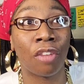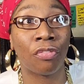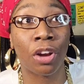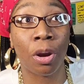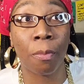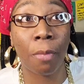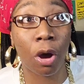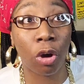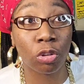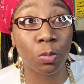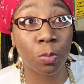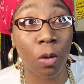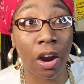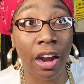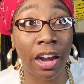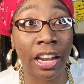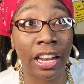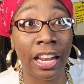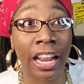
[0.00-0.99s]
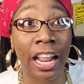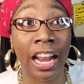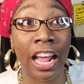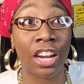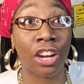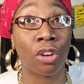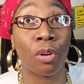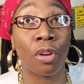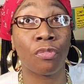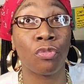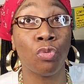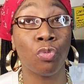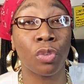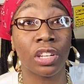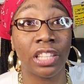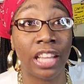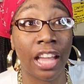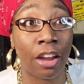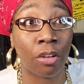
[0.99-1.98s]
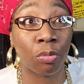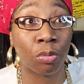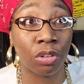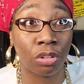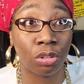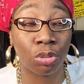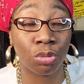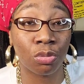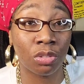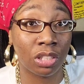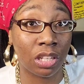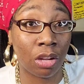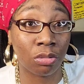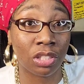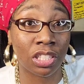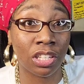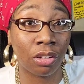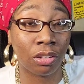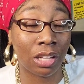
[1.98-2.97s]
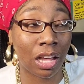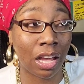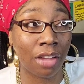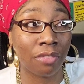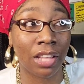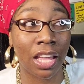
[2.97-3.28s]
for the most part that I know if you really have real true adults in your life,